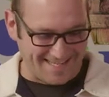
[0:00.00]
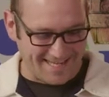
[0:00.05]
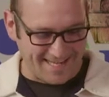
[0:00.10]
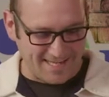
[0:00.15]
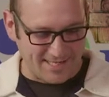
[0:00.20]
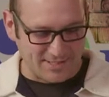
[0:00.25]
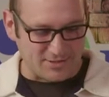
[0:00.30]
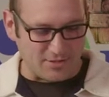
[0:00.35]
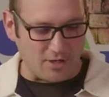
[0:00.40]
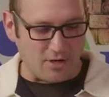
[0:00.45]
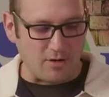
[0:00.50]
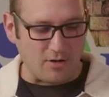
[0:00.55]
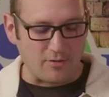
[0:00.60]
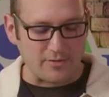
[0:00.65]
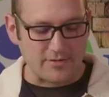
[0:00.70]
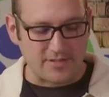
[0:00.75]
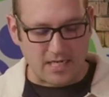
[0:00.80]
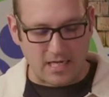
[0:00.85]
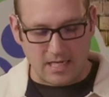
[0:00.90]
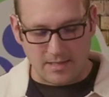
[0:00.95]
so,
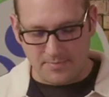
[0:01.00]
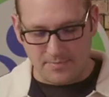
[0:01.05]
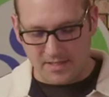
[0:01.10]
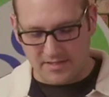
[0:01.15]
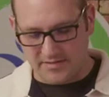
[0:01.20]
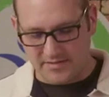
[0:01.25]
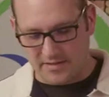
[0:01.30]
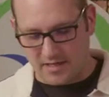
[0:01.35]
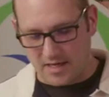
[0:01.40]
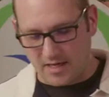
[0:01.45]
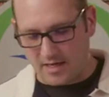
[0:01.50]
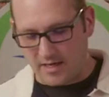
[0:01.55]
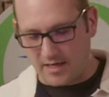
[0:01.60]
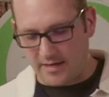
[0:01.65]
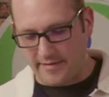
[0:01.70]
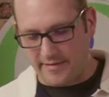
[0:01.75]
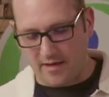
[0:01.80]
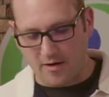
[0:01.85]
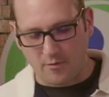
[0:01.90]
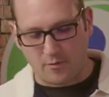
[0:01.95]
topics
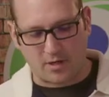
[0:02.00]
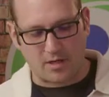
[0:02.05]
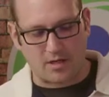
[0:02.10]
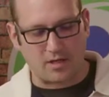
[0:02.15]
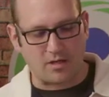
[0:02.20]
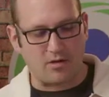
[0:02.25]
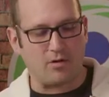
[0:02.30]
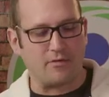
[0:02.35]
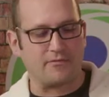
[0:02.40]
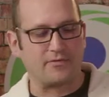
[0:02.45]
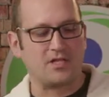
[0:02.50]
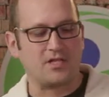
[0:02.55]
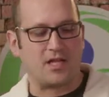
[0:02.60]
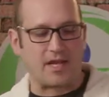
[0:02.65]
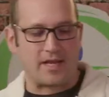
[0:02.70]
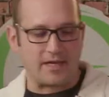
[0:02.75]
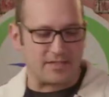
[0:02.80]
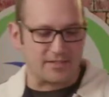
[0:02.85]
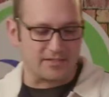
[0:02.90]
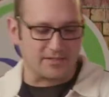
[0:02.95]
uh, that we're going to go over
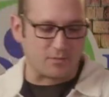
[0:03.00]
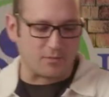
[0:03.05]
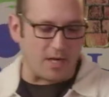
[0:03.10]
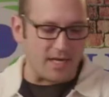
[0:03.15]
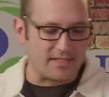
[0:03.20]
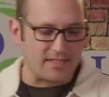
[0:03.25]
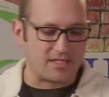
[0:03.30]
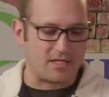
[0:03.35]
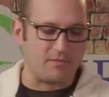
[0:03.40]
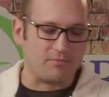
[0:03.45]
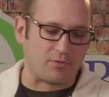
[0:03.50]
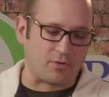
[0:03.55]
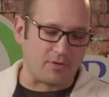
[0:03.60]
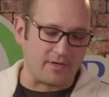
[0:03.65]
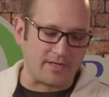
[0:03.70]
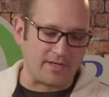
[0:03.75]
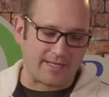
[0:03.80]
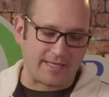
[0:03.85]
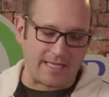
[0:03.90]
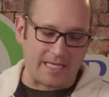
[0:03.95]
today is why is it
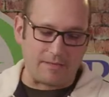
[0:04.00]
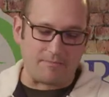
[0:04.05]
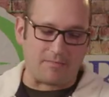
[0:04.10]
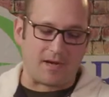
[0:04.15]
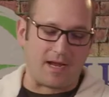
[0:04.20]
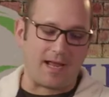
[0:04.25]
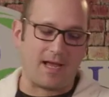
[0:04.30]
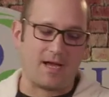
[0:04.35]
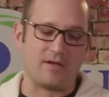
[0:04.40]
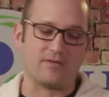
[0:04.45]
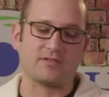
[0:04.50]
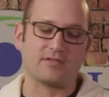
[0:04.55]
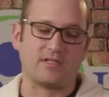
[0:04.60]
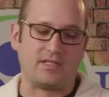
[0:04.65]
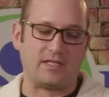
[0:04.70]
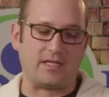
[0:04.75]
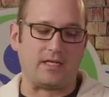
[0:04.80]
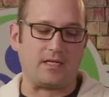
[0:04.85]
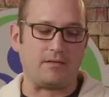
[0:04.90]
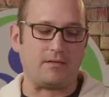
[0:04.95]
important to keep my house
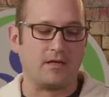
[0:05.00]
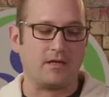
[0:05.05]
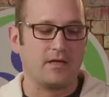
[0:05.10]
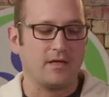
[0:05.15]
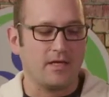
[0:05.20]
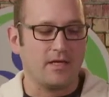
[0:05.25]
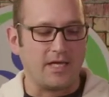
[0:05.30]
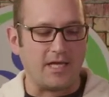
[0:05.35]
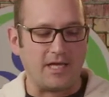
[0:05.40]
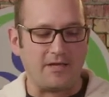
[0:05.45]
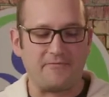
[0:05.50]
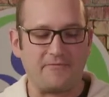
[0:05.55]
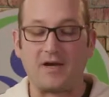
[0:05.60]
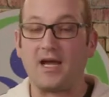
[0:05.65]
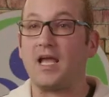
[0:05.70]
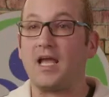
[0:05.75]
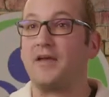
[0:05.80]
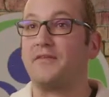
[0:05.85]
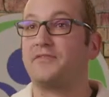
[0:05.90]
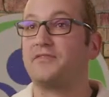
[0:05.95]
clean if I
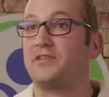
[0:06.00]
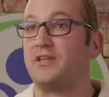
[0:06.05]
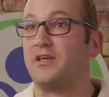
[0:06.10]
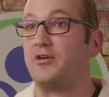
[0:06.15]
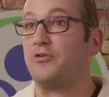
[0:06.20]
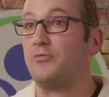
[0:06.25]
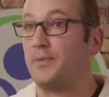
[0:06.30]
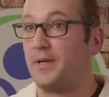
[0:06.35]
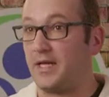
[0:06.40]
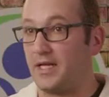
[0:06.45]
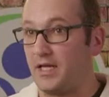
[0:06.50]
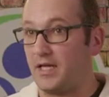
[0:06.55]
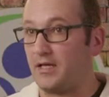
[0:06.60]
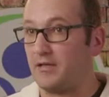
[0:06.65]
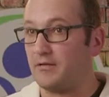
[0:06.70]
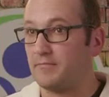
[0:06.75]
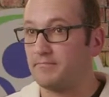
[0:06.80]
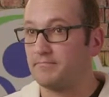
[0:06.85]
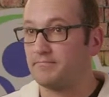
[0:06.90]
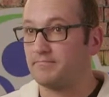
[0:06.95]
have COPD?
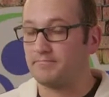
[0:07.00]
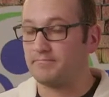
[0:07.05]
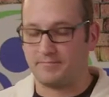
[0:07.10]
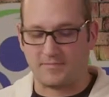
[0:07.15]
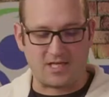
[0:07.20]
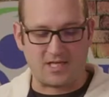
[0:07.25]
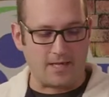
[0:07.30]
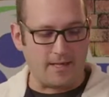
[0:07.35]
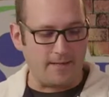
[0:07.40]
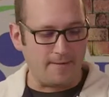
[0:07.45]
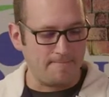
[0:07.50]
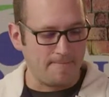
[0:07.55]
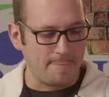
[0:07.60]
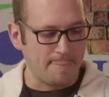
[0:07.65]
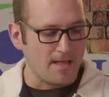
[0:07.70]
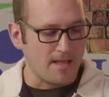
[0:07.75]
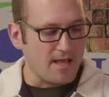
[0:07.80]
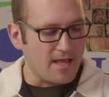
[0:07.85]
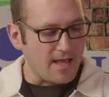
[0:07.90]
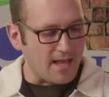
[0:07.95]
okay?
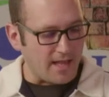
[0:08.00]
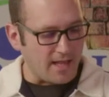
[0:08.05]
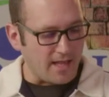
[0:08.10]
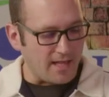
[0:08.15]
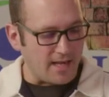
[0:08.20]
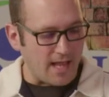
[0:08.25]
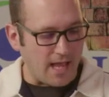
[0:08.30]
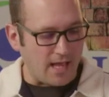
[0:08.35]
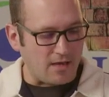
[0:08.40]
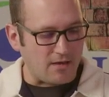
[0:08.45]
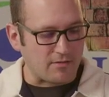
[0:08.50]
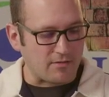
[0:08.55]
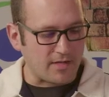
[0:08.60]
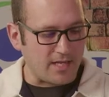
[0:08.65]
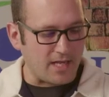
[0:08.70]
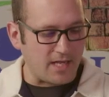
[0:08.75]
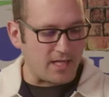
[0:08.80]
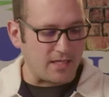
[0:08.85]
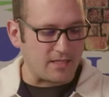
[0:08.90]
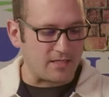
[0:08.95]
And how
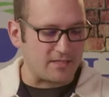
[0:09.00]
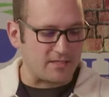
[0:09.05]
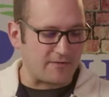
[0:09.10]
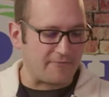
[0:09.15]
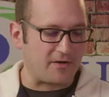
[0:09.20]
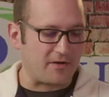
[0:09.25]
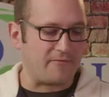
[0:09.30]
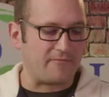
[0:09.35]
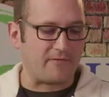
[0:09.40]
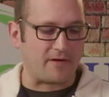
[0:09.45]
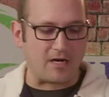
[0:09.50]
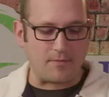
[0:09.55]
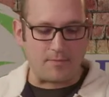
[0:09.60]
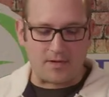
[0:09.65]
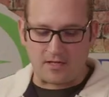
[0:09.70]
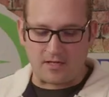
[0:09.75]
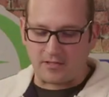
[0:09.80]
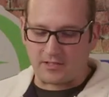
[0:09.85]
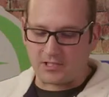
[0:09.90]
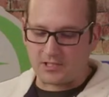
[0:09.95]
can different
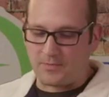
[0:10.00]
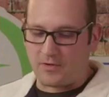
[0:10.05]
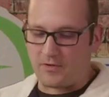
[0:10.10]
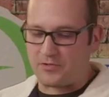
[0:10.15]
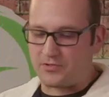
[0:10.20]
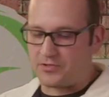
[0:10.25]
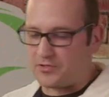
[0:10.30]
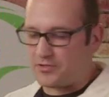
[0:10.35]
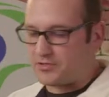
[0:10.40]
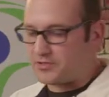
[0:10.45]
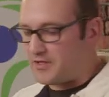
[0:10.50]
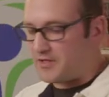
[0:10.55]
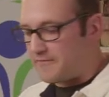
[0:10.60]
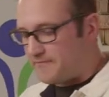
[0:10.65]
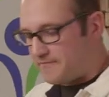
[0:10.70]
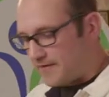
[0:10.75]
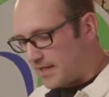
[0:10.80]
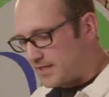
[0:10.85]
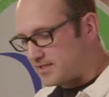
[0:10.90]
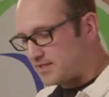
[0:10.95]
environmental exposures
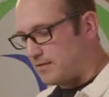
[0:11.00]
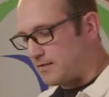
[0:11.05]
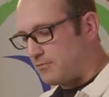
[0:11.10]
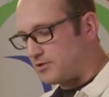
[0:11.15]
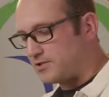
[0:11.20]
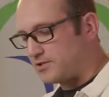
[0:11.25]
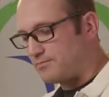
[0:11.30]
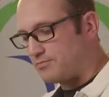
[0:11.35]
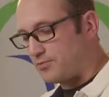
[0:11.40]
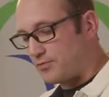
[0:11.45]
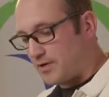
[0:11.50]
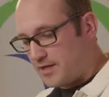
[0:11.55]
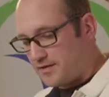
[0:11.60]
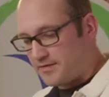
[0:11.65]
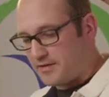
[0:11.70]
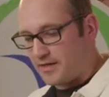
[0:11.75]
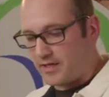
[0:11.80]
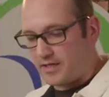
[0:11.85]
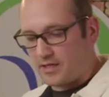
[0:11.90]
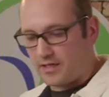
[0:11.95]
affect someone's
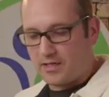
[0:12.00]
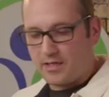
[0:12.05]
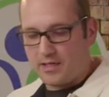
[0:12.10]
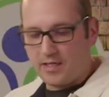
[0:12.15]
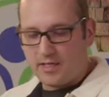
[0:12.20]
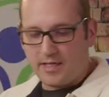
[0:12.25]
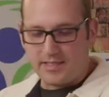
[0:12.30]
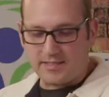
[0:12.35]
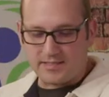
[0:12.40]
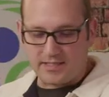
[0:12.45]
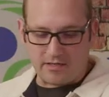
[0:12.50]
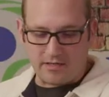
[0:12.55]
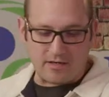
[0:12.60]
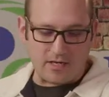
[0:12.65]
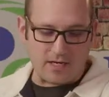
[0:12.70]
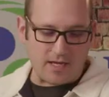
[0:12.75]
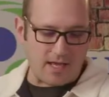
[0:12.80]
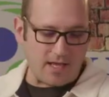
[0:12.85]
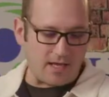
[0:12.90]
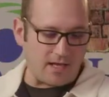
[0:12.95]
breathing? Is
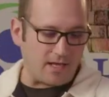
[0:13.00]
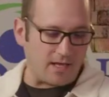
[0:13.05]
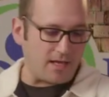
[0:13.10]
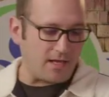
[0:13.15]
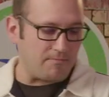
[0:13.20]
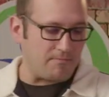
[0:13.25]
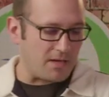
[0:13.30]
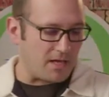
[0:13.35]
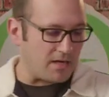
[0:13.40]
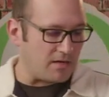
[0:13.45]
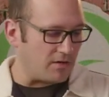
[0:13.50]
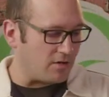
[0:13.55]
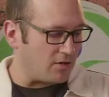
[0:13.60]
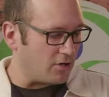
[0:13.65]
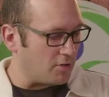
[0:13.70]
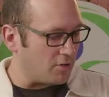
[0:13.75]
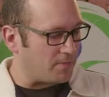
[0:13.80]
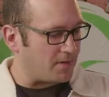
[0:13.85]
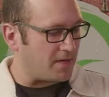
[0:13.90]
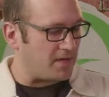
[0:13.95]
there a, a, better
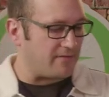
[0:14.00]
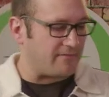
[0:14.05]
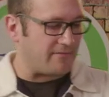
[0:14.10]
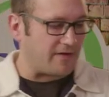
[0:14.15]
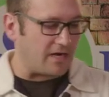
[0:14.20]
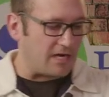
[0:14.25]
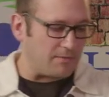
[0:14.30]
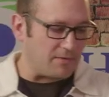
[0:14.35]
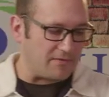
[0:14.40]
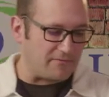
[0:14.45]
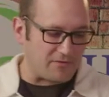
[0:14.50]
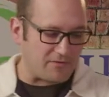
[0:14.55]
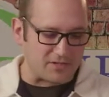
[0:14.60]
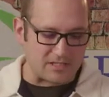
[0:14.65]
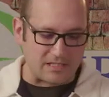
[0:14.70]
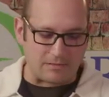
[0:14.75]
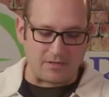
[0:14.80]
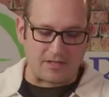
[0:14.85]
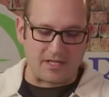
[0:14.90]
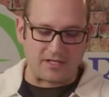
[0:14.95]
urban environment for
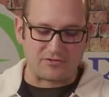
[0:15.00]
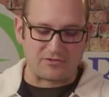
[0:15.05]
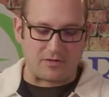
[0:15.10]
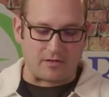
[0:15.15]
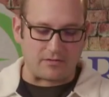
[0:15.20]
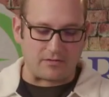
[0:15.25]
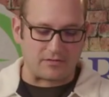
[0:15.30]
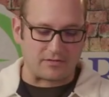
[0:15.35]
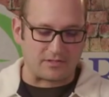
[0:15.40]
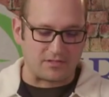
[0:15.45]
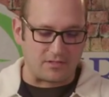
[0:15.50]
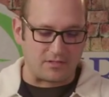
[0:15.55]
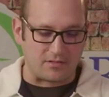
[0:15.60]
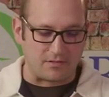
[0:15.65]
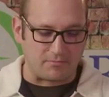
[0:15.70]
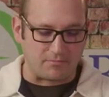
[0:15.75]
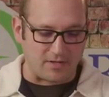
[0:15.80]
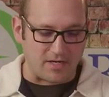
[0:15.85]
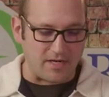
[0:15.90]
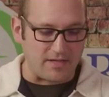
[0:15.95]
someone that struggles to
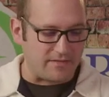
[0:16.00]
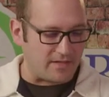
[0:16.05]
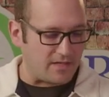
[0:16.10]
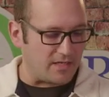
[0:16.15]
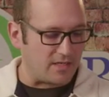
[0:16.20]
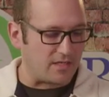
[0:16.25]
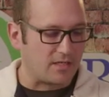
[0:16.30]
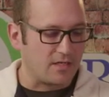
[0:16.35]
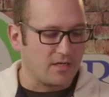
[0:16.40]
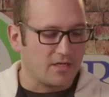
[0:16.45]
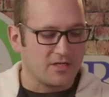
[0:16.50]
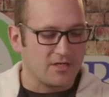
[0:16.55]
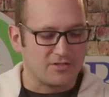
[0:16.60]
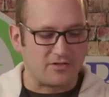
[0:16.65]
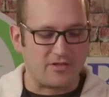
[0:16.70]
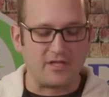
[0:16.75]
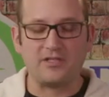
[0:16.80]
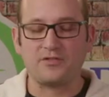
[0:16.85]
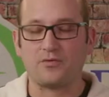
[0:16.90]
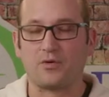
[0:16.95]
breathe in? So
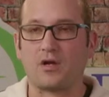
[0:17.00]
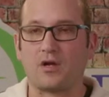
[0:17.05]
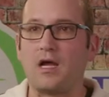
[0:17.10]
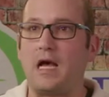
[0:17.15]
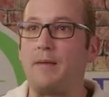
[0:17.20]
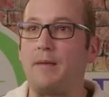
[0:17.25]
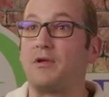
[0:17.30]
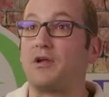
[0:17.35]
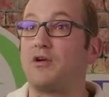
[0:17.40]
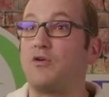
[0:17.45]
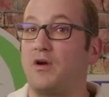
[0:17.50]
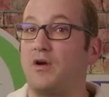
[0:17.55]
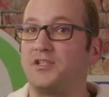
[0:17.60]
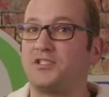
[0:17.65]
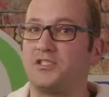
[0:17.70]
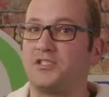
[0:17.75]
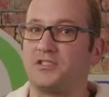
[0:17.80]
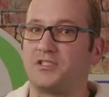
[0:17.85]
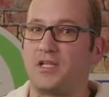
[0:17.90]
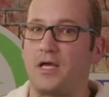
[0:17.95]
these were common
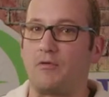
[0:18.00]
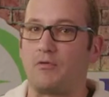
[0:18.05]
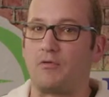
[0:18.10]
questions that were